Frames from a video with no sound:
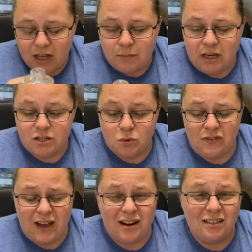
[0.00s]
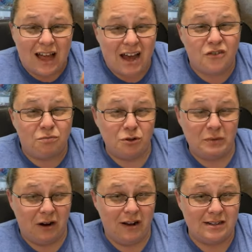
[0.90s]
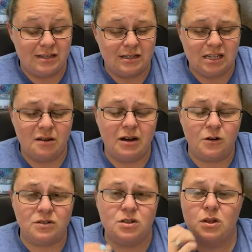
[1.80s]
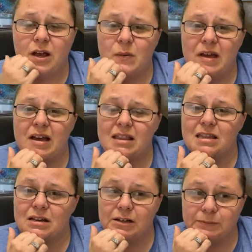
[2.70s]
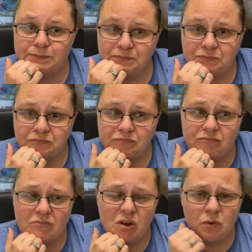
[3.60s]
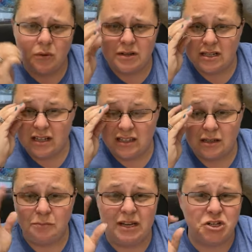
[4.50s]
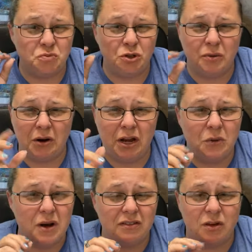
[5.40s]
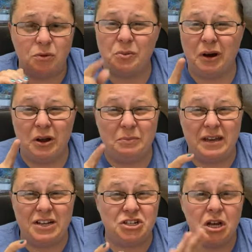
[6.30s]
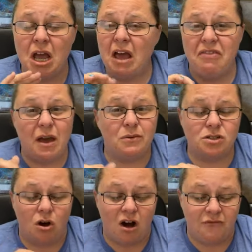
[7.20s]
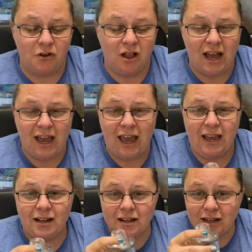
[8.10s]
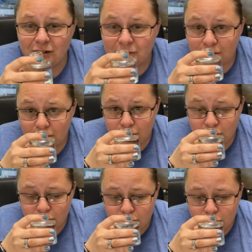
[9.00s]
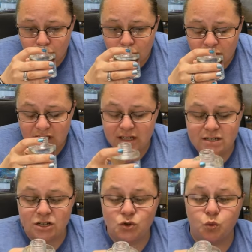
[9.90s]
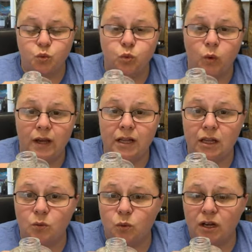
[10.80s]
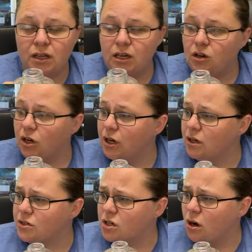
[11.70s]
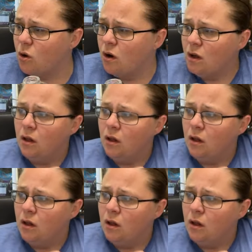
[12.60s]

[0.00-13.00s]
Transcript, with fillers: because we've had a lot of plumeria scents come out. So like we had the what was it like the peach plumeria one like plumeria peach that was awful i hated it this is really really good so